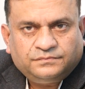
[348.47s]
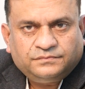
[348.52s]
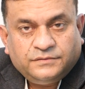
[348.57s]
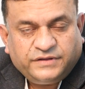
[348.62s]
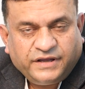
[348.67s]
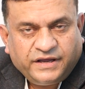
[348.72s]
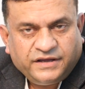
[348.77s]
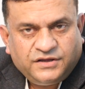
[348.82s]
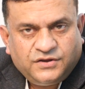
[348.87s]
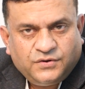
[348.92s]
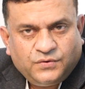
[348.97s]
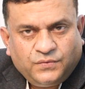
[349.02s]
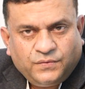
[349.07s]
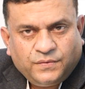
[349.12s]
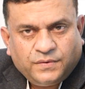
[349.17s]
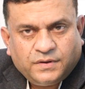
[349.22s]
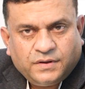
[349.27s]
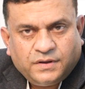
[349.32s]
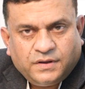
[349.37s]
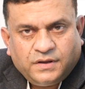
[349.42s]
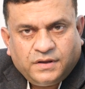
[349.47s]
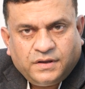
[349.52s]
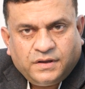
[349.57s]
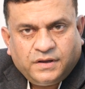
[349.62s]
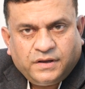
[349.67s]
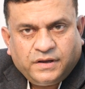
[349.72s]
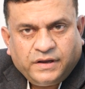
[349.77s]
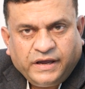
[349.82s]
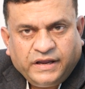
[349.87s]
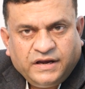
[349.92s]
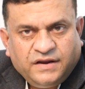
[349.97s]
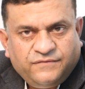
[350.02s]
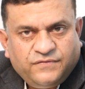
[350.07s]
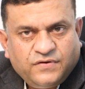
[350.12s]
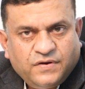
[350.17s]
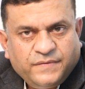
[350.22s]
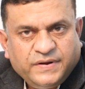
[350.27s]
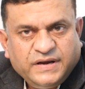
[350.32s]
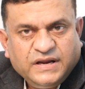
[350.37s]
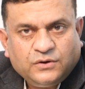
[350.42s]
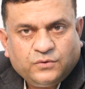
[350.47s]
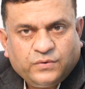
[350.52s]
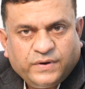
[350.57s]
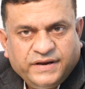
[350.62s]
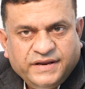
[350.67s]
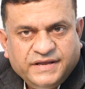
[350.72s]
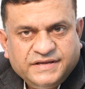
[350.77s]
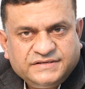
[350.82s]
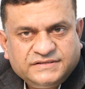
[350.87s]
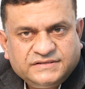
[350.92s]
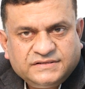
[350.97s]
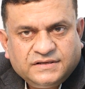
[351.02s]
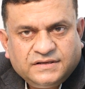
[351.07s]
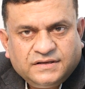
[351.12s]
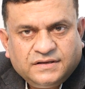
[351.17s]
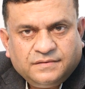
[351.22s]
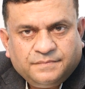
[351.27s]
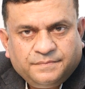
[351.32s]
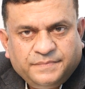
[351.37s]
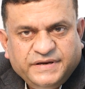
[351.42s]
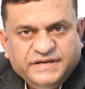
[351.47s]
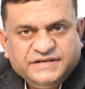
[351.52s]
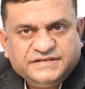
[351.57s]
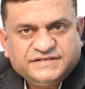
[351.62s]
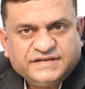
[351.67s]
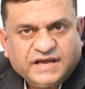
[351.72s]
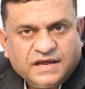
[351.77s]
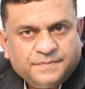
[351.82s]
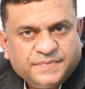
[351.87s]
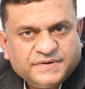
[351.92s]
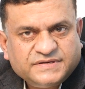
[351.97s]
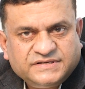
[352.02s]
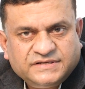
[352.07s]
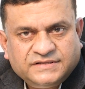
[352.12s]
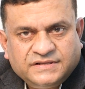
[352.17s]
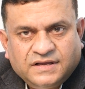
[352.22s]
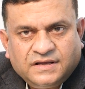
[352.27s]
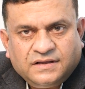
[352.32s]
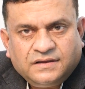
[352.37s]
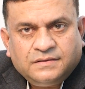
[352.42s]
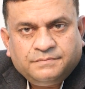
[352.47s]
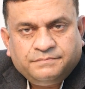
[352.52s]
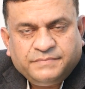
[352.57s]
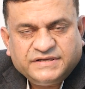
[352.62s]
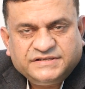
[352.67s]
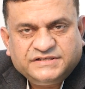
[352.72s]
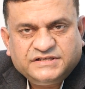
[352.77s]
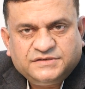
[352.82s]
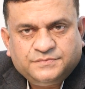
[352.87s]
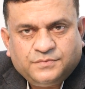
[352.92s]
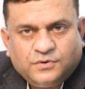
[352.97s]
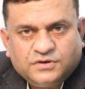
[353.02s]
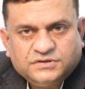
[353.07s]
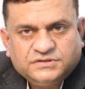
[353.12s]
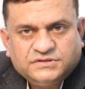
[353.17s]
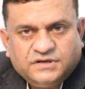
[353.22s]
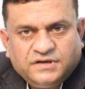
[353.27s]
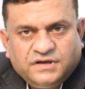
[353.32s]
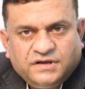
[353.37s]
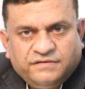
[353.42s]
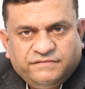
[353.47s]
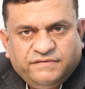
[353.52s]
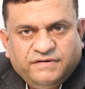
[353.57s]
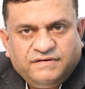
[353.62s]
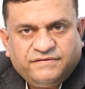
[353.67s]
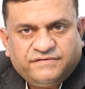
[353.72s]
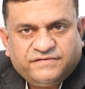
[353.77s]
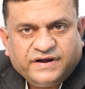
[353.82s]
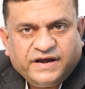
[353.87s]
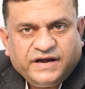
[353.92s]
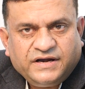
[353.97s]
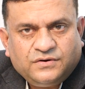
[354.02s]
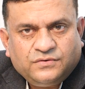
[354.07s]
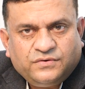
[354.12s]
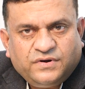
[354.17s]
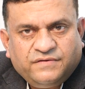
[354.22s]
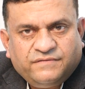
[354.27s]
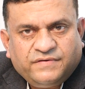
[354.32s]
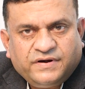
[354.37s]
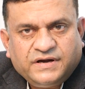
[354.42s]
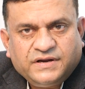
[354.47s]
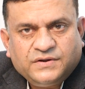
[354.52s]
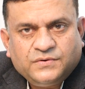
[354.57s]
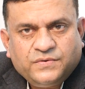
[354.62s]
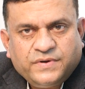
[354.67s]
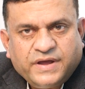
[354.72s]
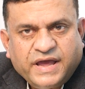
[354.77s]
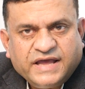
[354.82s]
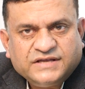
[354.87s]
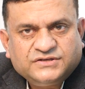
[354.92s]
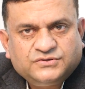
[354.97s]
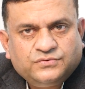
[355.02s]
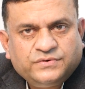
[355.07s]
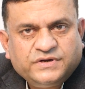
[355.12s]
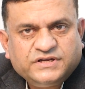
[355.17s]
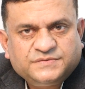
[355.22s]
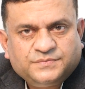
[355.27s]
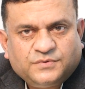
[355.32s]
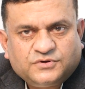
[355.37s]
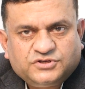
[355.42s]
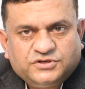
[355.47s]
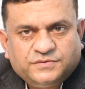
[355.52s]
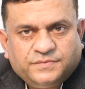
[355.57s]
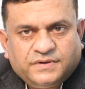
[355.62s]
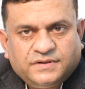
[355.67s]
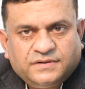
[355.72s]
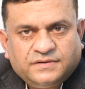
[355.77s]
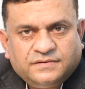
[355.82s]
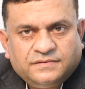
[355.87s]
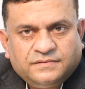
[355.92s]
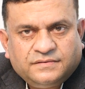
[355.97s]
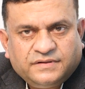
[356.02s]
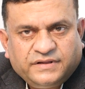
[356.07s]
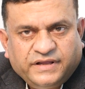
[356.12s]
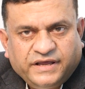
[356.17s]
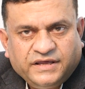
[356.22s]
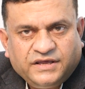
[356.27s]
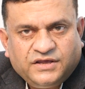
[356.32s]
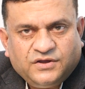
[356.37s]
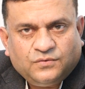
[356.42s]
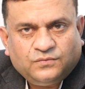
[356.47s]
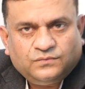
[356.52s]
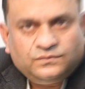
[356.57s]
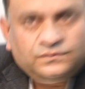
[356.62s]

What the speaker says: Thank you. And if you have any queries, please type us in the message box. We will try to revert you as soon as possible. Thank you.